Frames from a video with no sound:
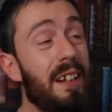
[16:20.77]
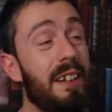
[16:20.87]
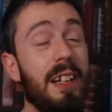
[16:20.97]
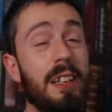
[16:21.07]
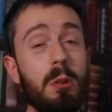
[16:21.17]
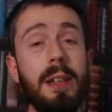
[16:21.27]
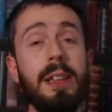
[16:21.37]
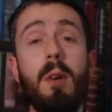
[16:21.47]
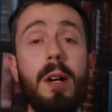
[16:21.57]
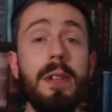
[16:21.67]
nearly
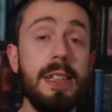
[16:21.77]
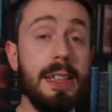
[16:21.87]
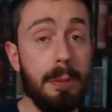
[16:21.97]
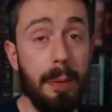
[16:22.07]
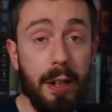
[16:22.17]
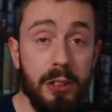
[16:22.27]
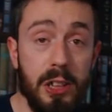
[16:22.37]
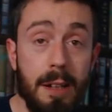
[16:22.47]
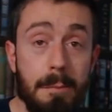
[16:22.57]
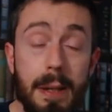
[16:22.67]
twenty-five years experience
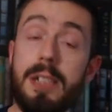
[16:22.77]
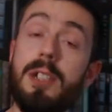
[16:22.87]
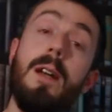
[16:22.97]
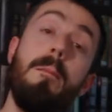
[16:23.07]
in the biz.